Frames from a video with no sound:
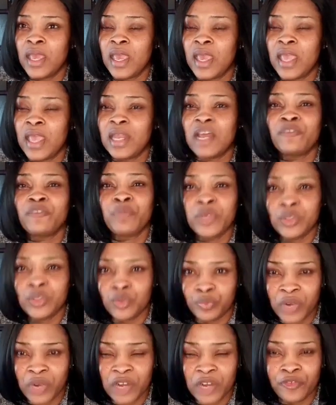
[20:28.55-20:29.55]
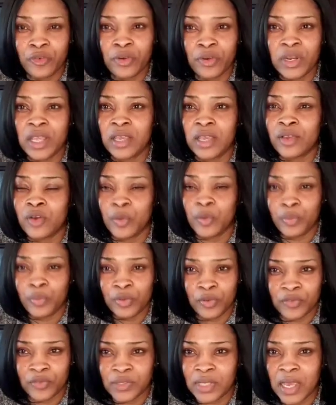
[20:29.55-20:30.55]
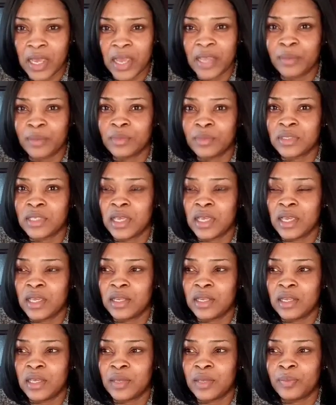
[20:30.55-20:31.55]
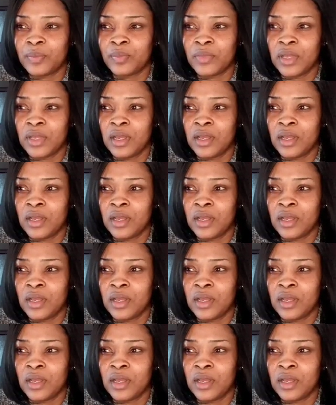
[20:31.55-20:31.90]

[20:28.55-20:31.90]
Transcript: And I've been to Bradford a couple of times, and